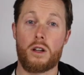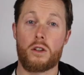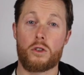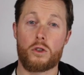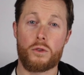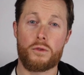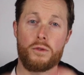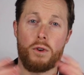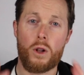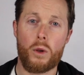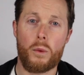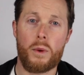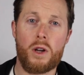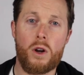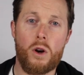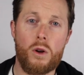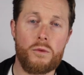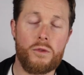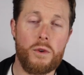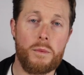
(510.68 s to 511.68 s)
So following
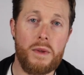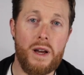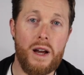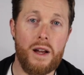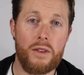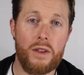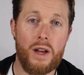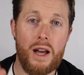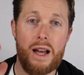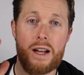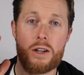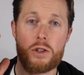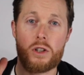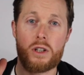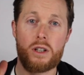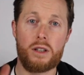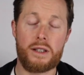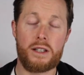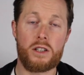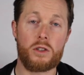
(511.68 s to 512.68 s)
on from that
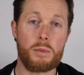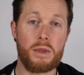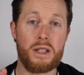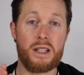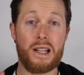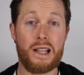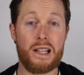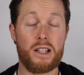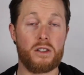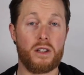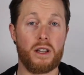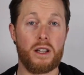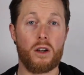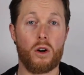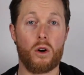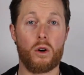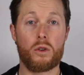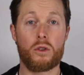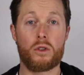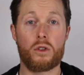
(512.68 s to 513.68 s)
actually leads me nicely
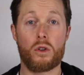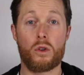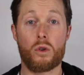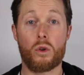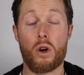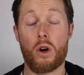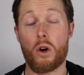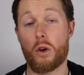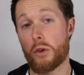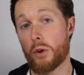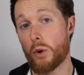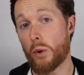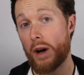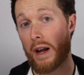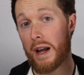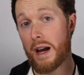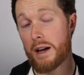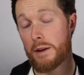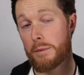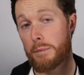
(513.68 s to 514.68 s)
onto, although
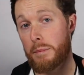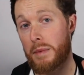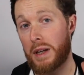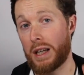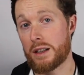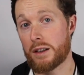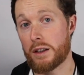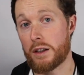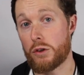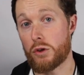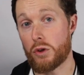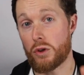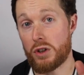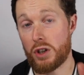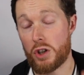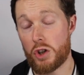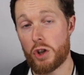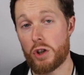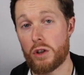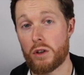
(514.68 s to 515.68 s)
I am mainly
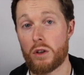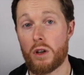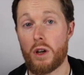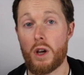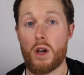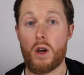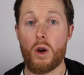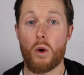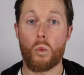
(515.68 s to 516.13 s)
traditional,